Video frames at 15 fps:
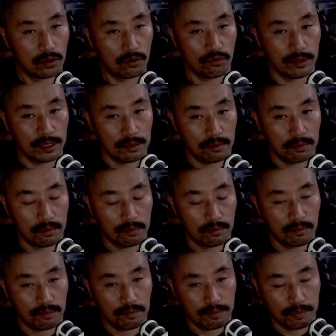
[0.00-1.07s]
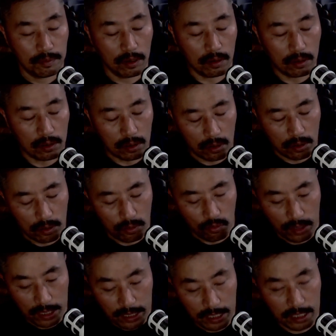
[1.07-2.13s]
We,
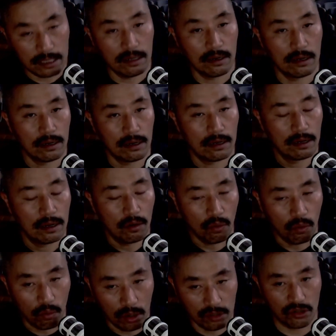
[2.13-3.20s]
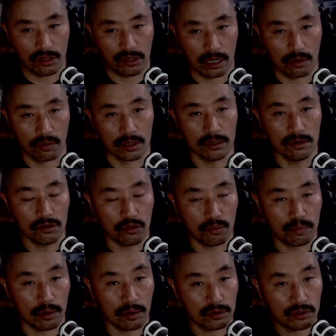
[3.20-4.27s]
we need watchtower to
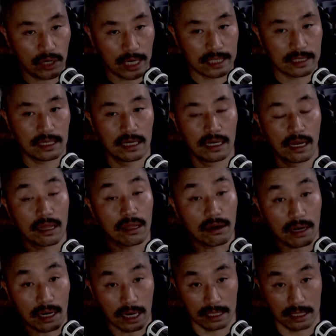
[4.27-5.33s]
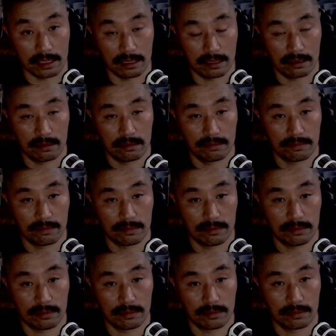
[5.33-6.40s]
project the light
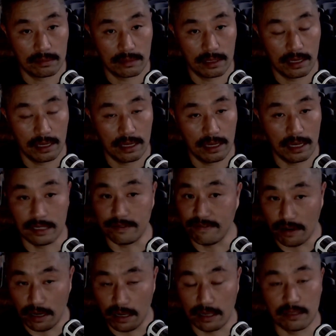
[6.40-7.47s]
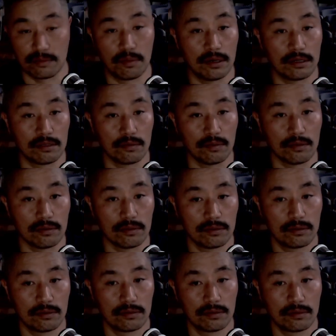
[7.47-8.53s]
as far as possible,
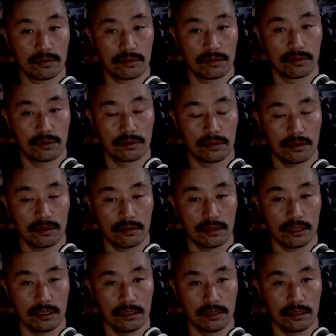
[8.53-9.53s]
right?